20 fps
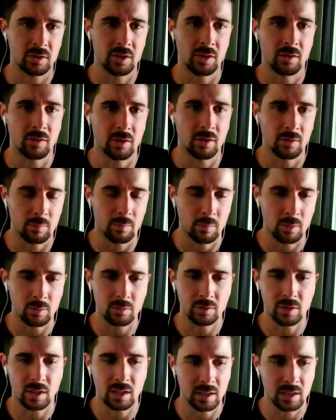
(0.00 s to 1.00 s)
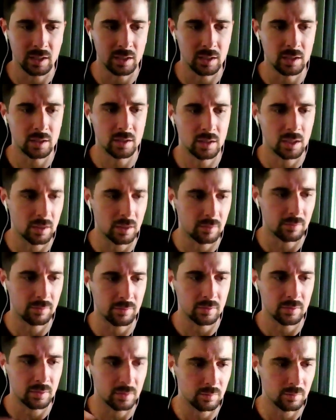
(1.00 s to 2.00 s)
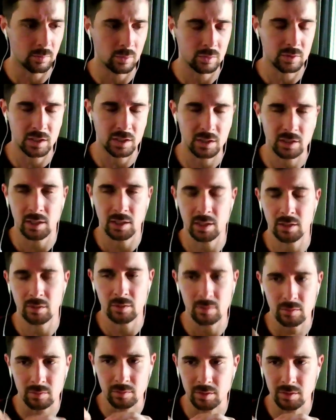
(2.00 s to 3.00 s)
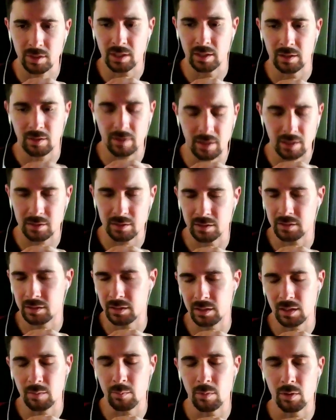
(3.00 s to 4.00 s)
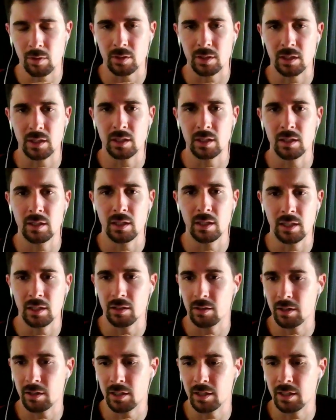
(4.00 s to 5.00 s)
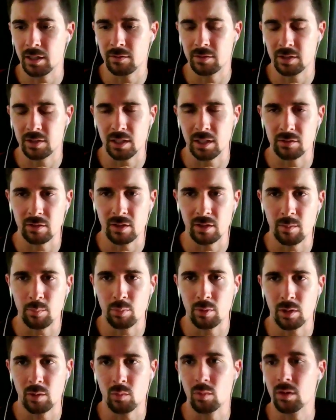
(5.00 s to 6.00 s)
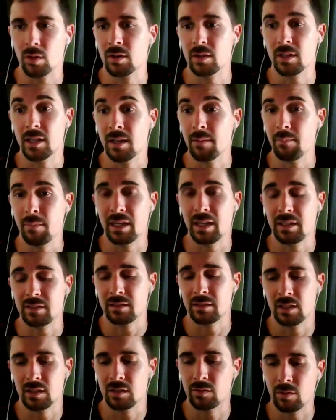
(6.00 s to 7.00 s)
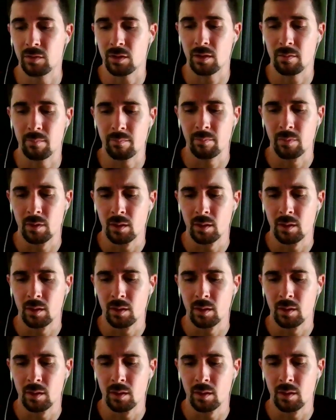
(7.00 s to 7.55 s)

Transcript: They have multi-channel that they're accessing the market, and they've scaled to that point where it makes sense for them.